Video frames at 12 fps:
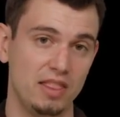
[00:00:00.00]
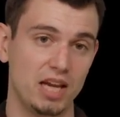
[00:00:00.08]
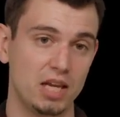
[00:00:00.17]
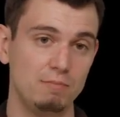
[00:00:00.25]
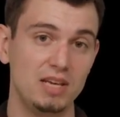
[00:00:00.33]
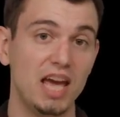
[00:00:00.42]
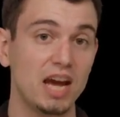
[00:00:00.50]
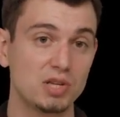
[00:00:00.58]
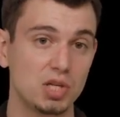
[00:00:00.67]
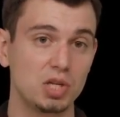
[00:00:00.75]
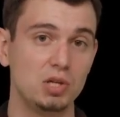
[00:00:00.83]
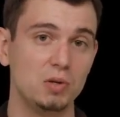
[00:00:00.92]
that can be
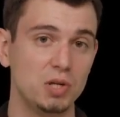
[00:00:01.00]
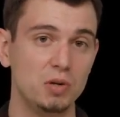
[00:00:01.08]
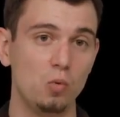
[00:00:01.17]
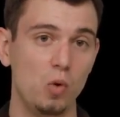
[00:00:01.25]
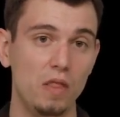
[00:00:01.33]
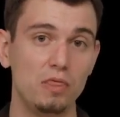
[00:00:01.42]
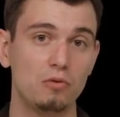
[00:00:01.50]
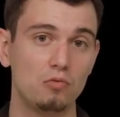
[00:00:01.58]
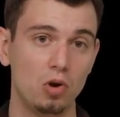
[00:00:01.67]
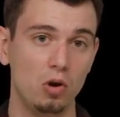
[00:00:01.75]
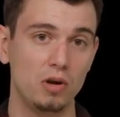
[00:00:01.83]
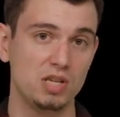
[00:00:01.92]
executed when the
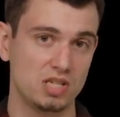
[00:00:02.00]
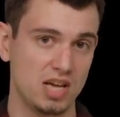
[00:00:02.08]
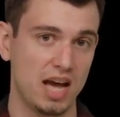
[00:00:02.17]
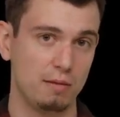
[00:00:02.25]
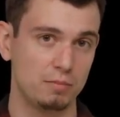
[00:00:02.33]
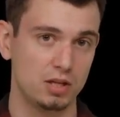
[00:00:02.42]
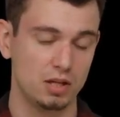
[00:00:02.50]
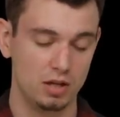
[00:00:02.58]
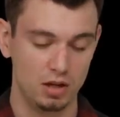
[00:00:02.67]
row is tapped.